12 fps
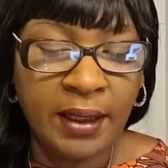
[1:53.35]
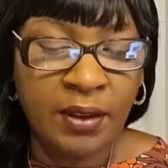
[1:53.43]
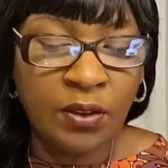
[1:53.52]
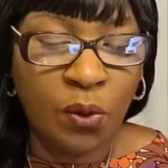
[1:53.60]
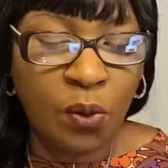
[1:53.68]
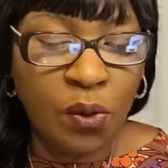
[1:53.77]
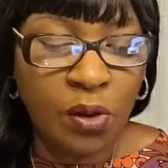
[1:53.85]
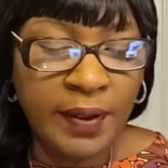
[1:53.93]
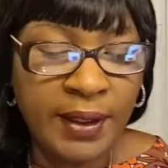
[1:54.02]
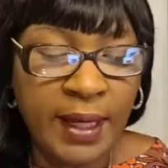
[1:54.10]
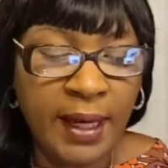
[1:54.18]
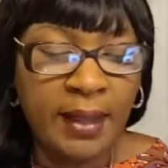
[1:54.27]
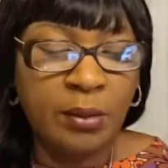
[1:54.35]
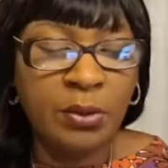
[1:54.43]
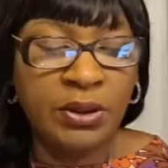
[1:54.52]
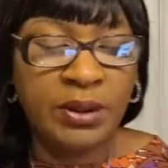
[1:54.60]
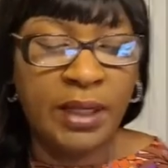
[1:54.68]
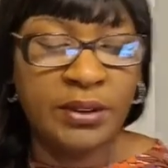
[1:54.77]
and all the
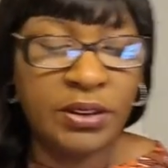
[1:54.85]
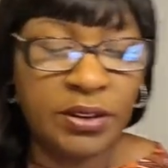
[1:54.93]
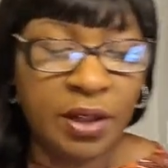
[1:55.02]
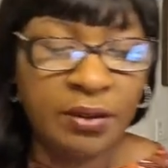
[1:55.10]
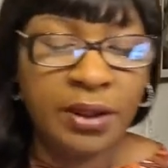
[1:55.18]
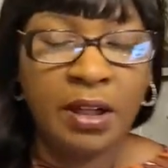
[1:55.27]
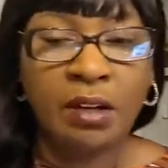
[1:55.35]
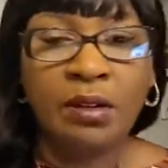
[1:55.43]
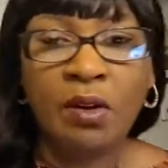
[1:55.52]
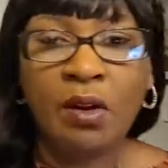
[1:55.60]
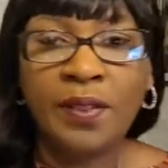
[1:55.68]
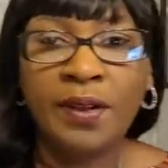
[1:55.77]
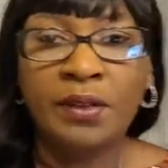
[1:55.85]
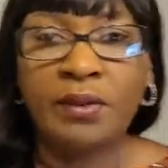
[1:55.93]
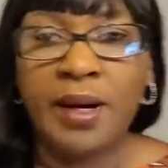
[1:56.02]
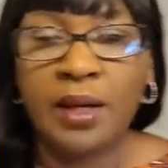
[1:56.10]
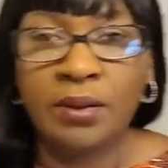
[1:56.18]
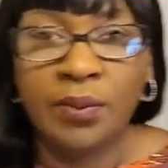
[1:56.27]
animals that scurry along the
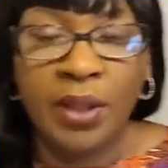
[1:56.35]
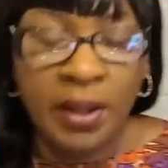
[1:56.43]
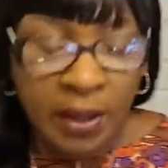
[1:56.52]
ground.'"